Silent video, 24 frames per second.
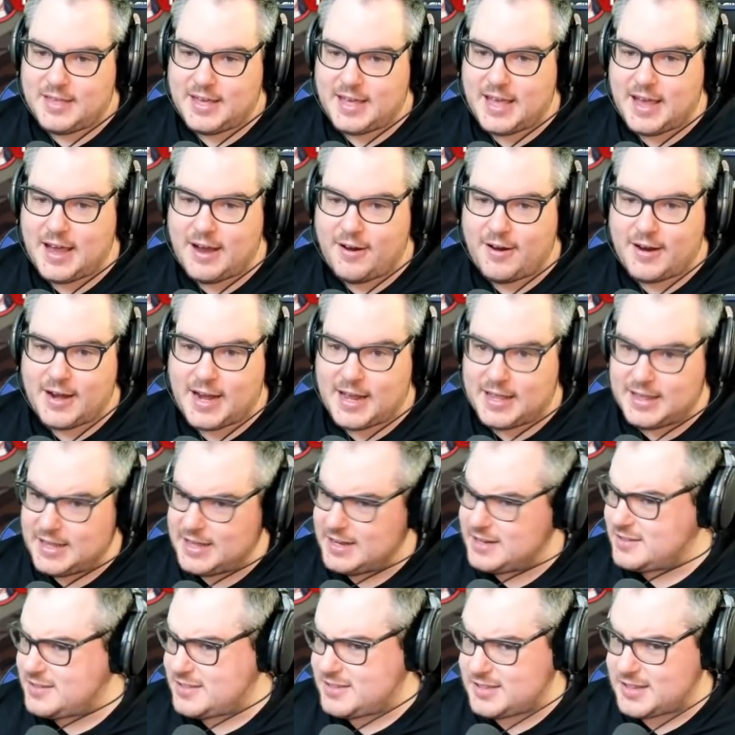Carrot, and
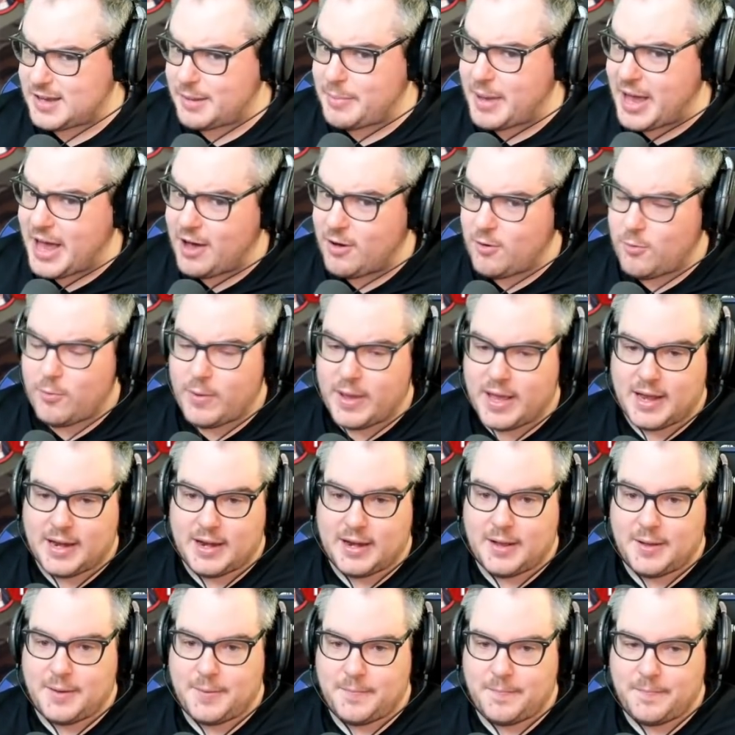then somehow
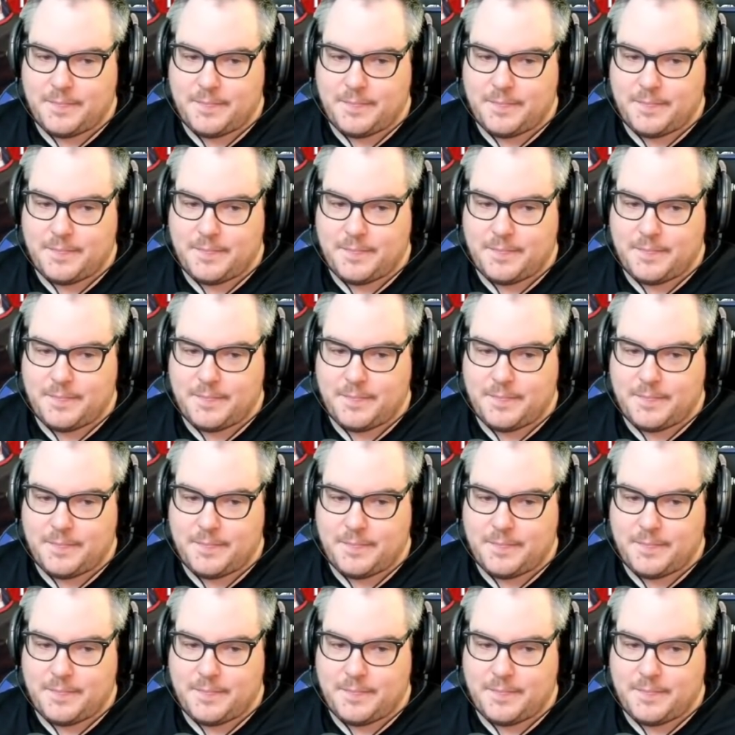win.